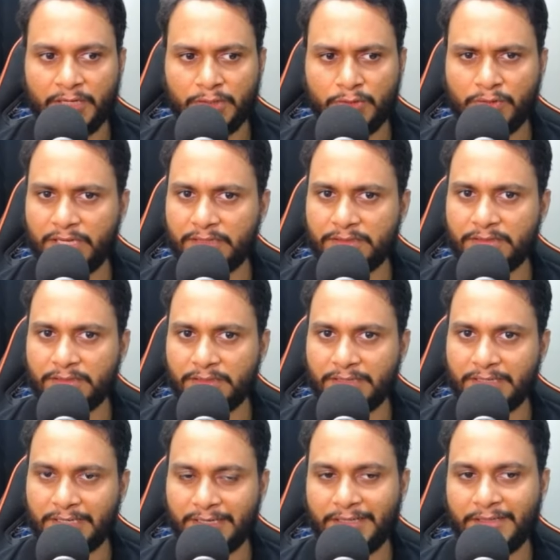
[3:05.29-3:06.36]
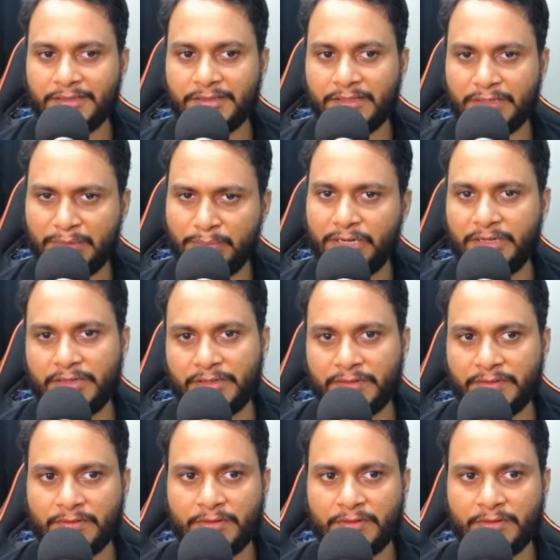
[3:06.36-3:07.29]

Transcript: to get the correct remainder.